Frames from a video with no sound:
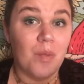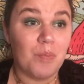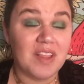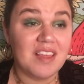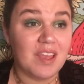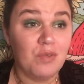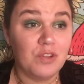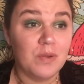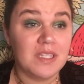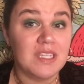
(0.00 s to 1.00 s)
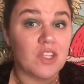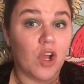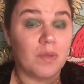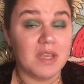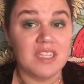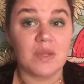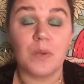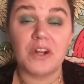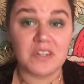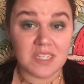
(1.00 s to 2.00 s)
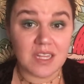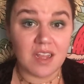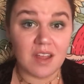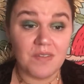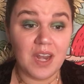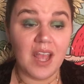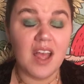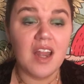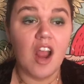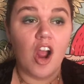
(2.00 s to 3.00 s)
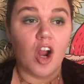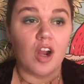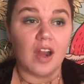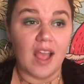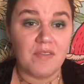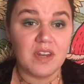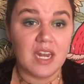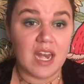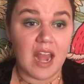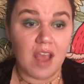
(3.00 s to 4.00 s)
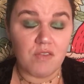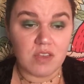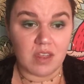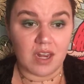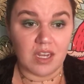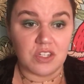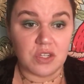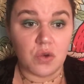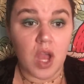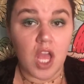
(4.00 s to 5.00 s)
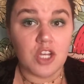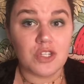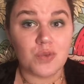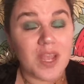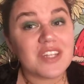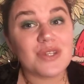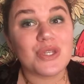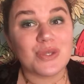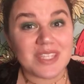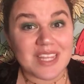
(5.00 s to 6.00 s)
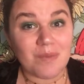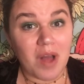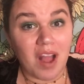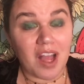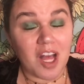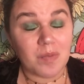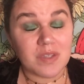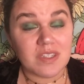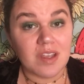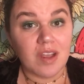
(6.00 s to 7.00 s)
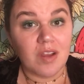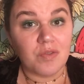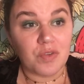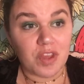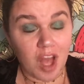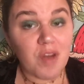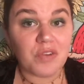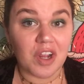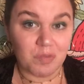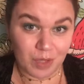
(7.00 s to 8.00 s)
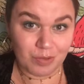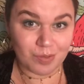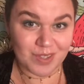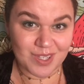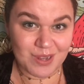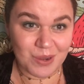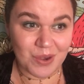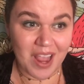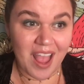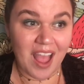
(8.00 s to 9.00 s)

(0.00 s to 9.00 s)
But the influences on me as a person that Coven had are evident in everything that I do. Just wait till you see the mock-ups for the cover of Blood from a Stone,